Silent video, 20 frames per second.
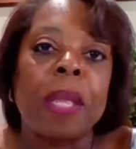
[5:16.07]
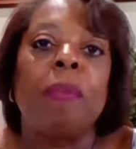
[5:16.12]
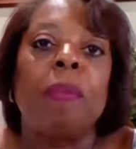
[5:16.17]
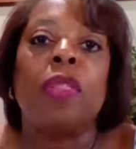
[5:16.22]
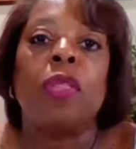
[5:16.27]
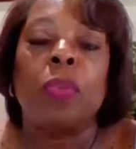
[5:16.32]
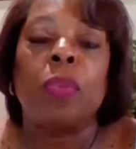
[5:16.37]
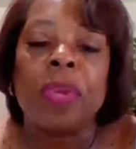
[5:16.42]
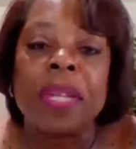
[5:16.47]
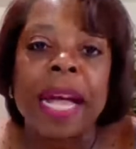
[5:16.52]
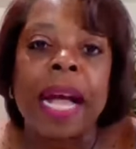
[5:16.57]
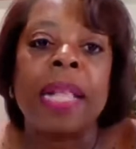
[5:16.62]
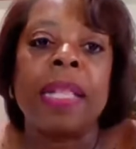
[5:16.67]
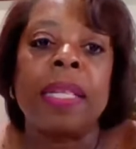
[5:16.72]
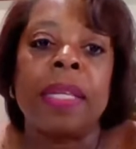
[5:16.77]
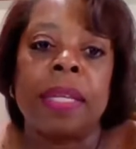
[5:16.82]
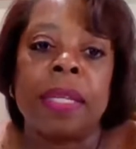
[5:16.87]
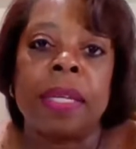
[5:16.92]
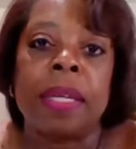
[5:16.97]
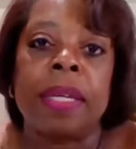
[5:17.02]
But the
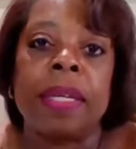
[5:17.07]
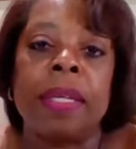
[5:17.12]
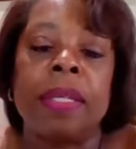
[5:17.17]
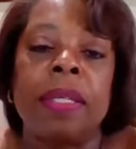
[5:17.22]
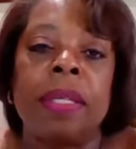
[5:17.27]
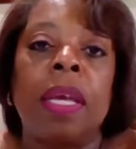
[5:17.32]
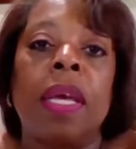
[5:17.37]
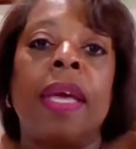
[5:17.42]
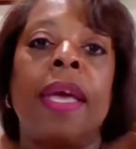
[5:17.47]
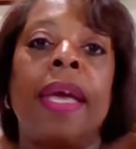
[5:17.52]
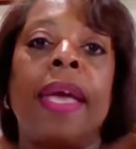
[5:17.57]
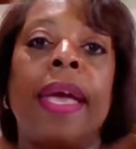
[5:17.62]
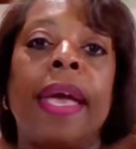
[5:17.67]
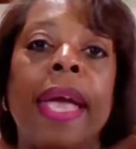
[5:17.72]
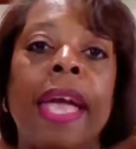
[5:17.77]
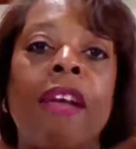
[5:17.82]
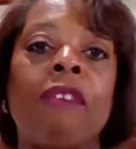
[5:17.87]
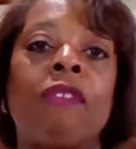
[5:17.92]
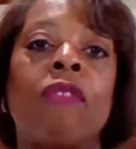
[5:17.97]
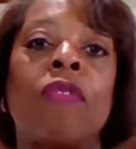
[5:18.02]
reality is,
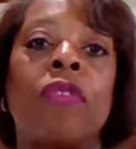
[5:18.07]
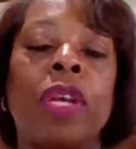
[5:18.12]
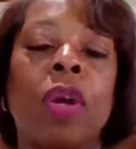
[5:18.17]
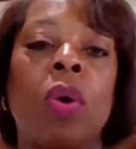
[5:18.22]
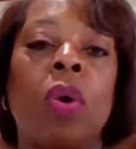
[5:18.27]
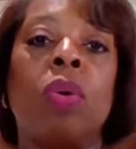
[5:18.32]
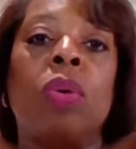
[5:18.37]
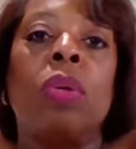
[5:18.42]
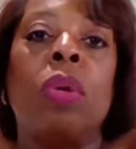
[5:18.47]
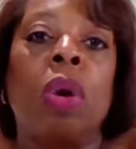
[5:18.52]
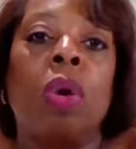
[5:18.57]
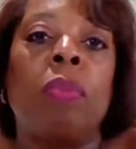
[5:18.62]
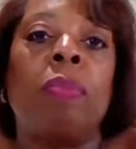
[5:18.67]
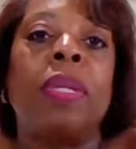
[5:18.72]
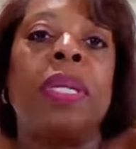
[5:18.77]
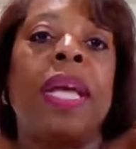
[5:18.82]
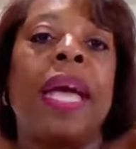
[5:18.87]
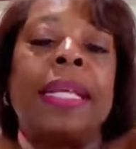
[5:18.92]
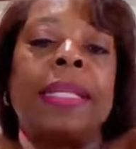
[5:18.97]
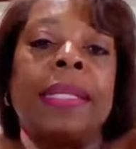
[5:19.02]
every
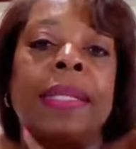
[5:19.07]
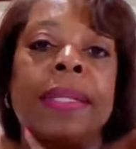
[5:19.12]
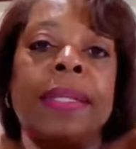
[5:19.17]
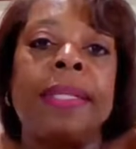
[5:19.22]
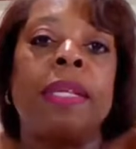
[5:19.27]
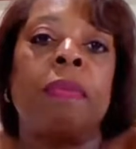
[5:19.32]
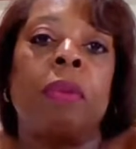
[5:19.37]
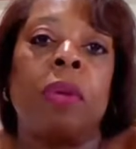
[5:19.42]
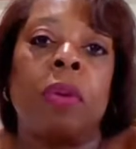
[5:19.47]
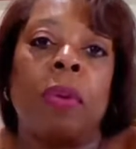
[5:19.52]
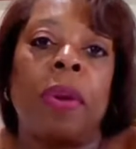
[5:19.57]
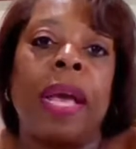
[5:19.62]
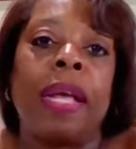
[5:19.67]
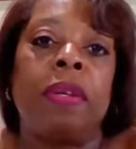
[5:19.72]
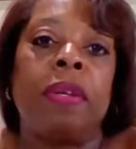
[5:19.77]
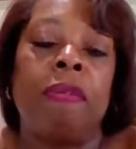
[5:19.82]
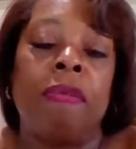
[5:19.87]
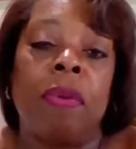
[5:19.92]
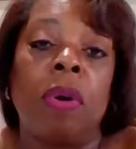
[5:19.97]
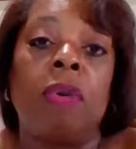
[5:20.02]
Oklahoman has a Democrat
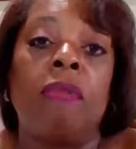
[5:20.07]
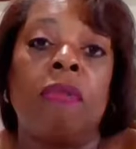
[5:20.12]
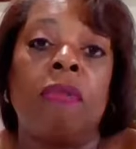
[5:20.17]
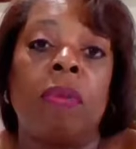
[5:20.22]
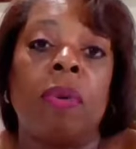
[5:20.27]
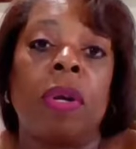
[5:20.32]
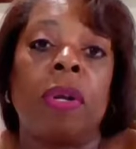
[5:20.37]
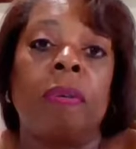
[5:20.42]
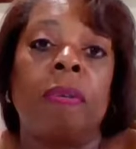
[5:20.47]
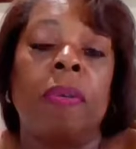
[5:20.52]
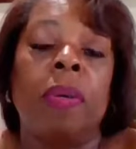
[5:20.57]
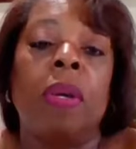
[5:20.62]
to vote for